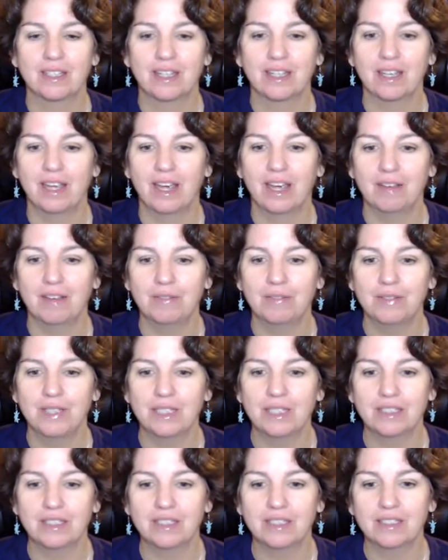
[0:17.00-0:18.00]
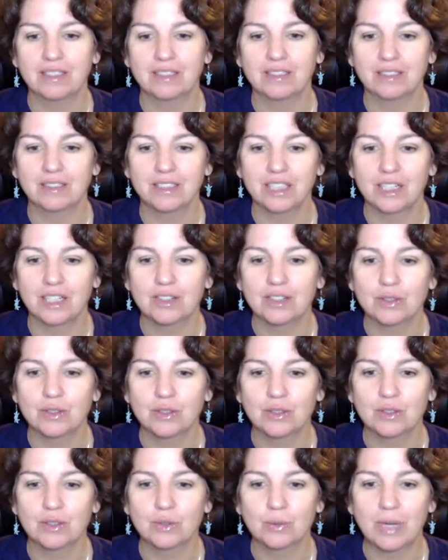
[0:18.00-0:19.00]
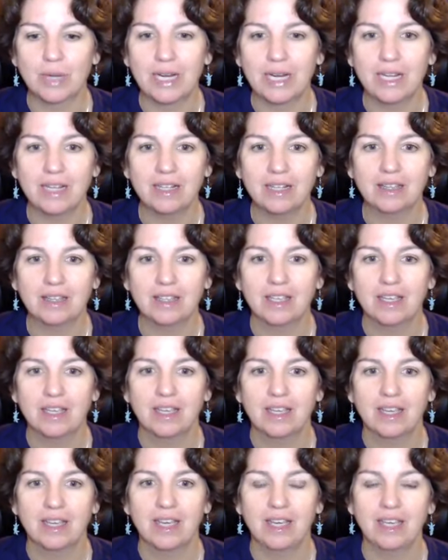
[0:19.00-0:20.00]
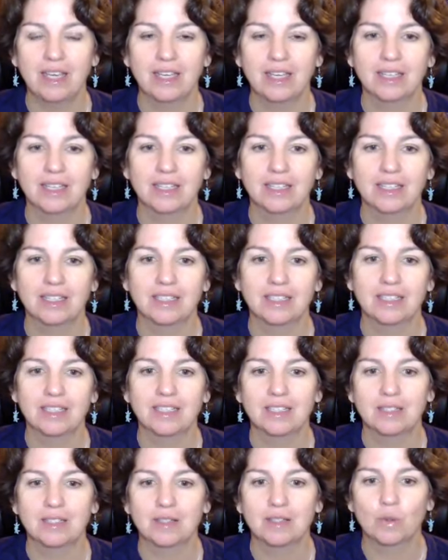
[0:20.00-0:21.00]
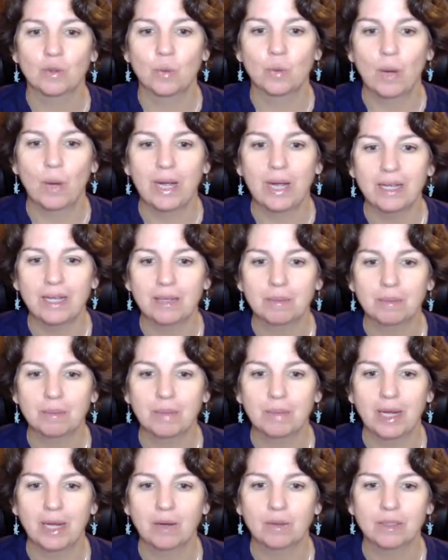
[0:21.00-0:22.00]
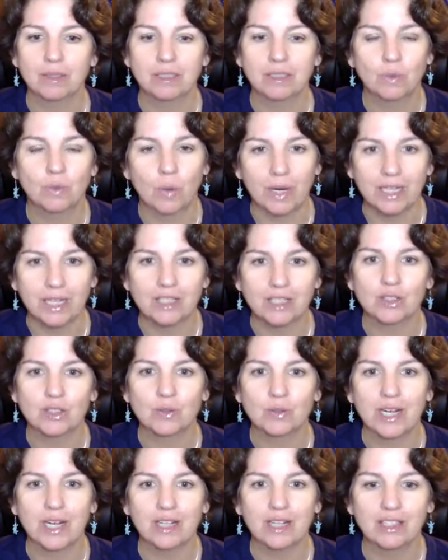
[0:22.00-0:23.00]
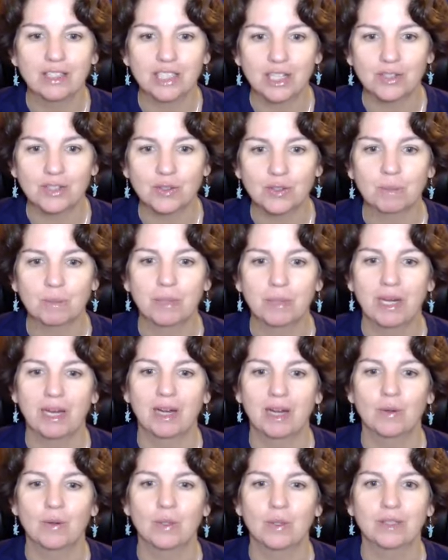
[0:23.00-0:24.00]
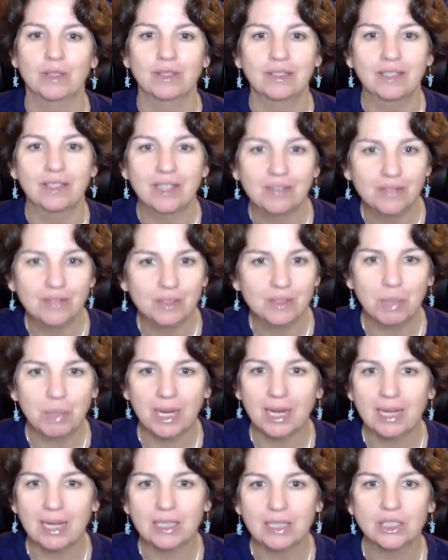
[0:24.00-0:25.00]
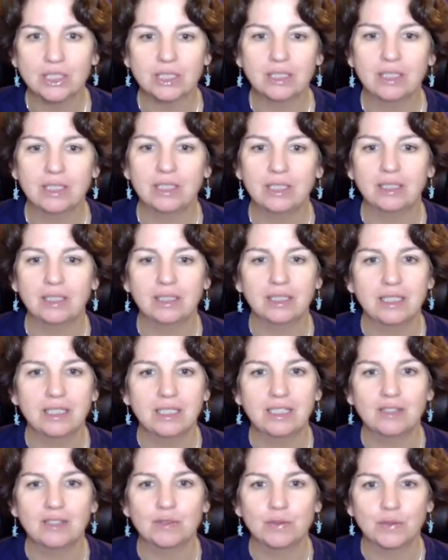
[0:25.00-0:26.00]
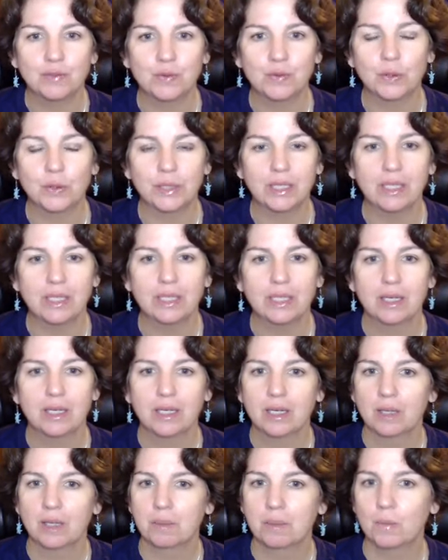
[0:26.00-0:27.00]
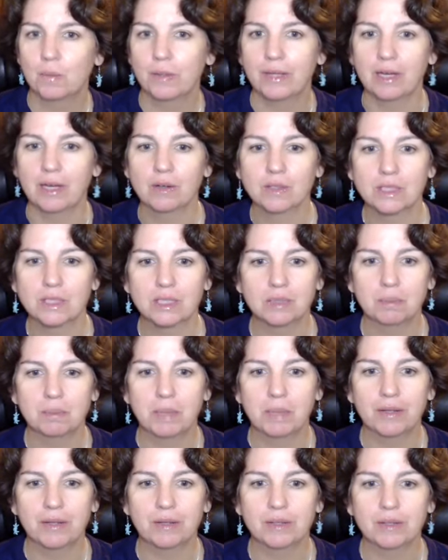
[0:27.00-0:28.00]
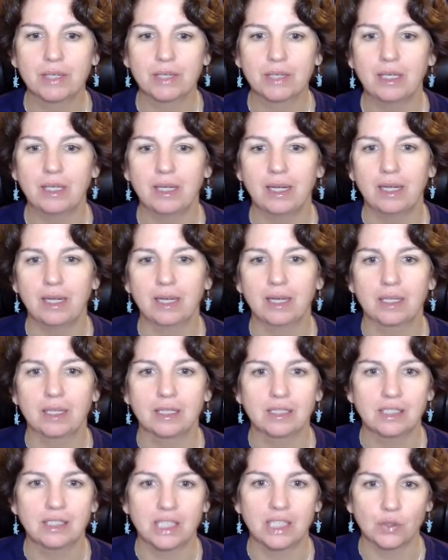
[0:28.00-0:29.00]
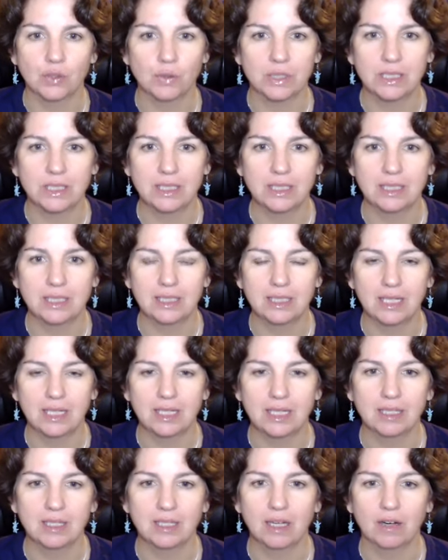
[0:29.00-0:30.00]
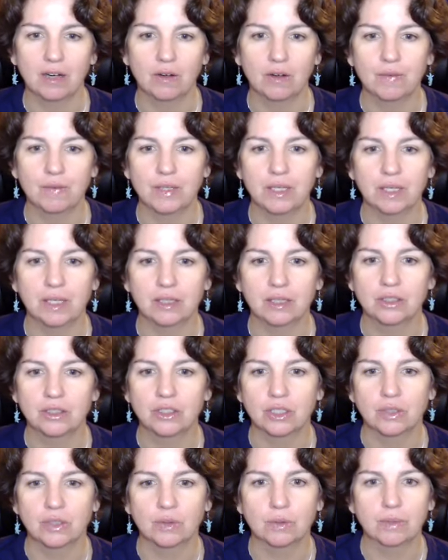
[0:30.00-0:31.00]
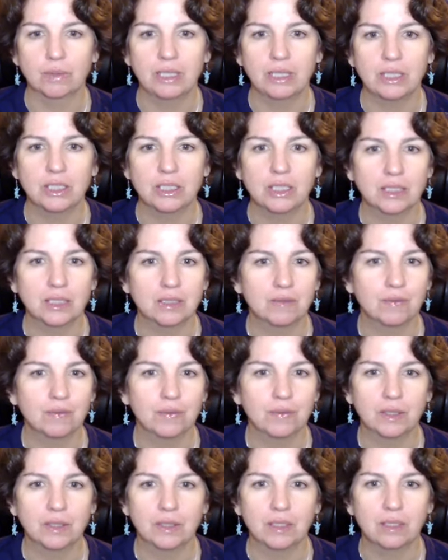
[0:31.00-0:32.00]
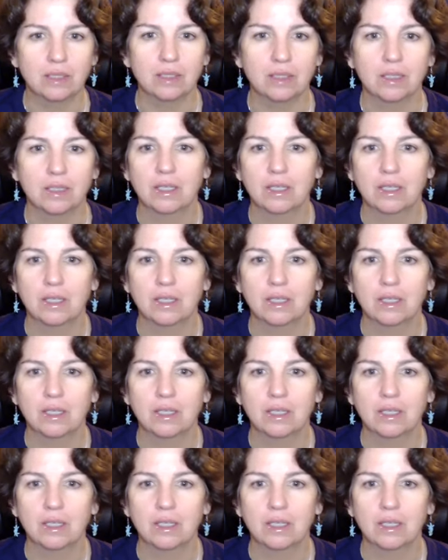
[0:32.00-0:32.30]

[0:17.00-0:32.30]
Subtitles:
having gentle strength and quiet power, quiet strength, gentle power, loving passionately and fully without smothering, and generously taking care of the next generation, feeling